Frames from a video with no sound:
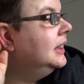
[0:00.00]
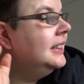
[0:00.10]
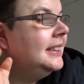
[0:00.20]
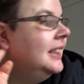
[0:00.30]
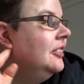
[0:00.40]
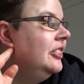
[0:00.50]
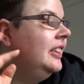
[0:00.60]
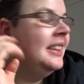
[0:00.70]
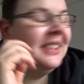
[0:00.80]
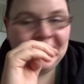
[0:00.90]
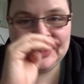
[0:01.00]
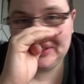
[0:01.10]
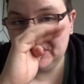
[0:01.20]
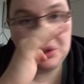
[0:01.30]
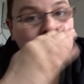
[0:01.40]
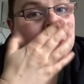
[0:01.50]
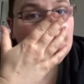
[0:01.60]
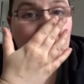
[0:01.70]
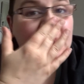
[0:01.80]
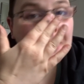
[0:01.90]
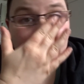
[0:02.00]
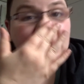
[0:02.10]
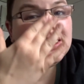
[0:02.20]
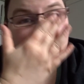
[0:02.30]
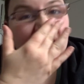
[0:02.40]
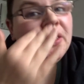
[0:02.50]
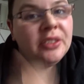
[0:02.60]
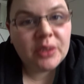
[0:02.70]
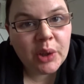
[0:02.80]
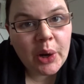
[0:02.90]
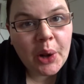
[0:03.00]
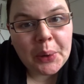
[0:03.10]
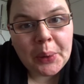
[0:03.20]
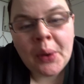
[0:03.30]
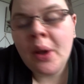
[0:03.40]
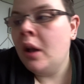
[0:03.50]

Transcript: i still realized i've still got a shit ton of stuff to do